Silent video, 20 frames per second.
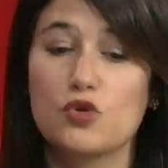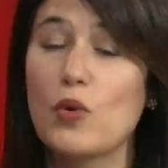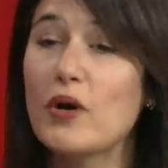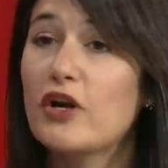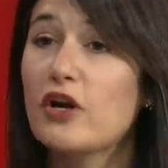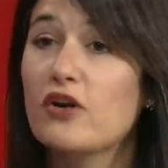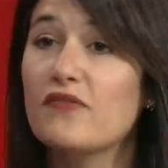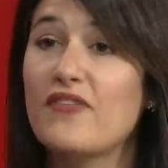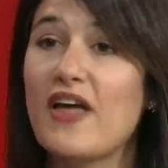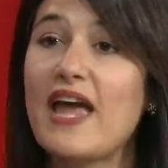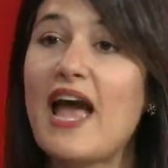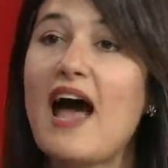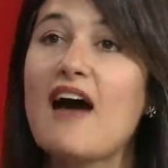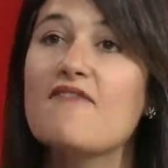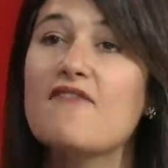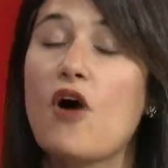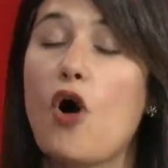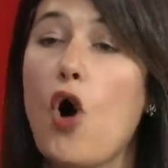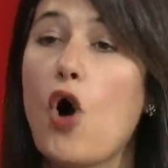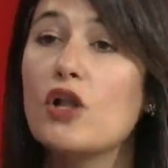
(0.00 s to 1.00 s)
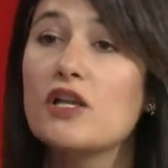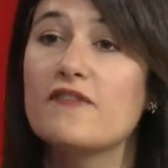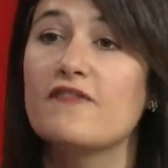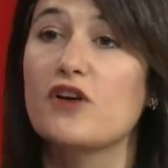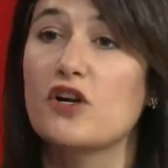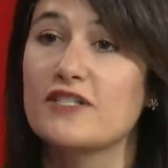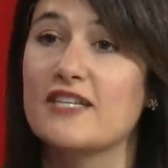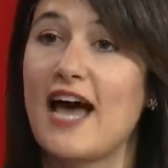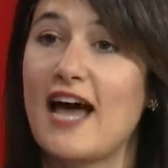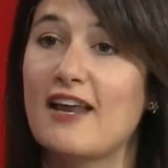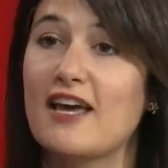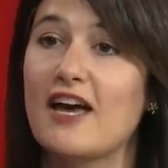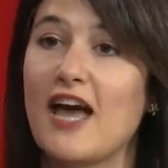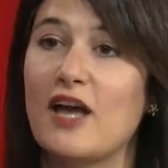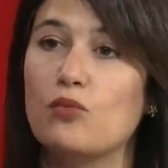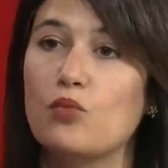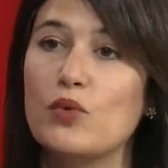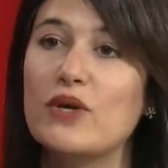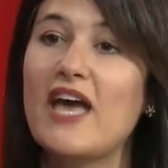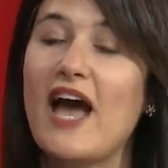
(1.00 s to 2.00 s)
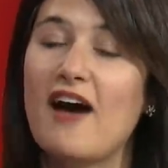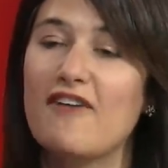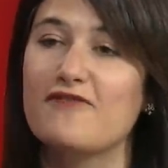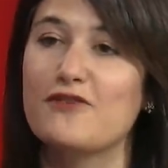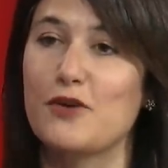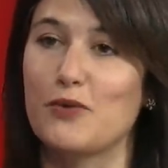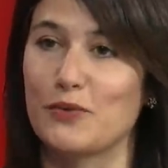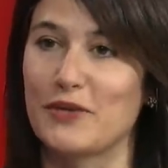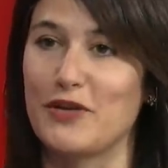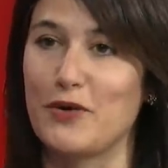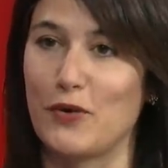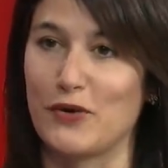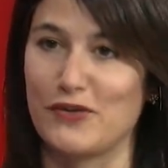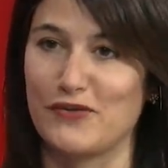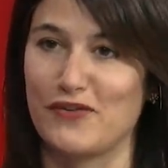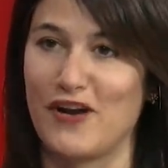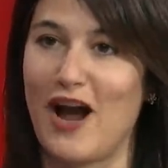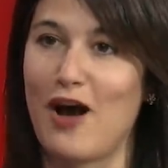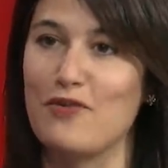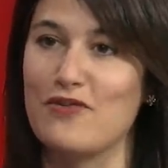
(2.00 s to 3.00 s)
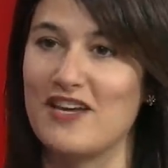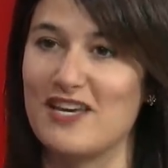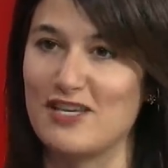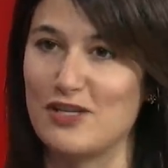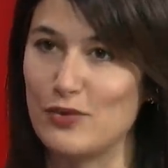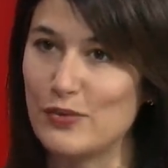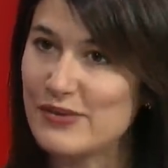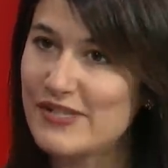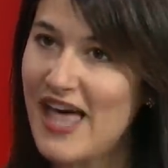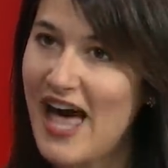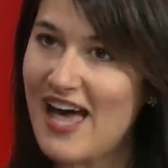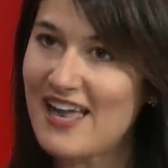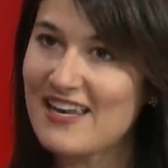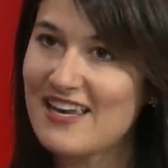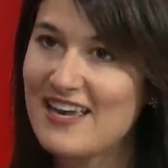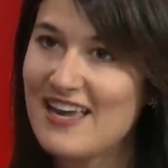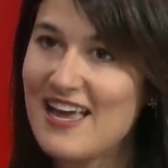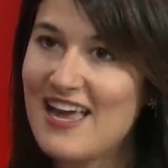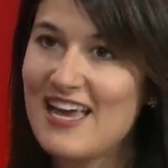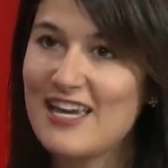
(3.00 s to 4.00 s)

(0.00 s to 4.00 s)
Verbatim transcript: Twitter, they have all of our data and we have no recourse for how they use that.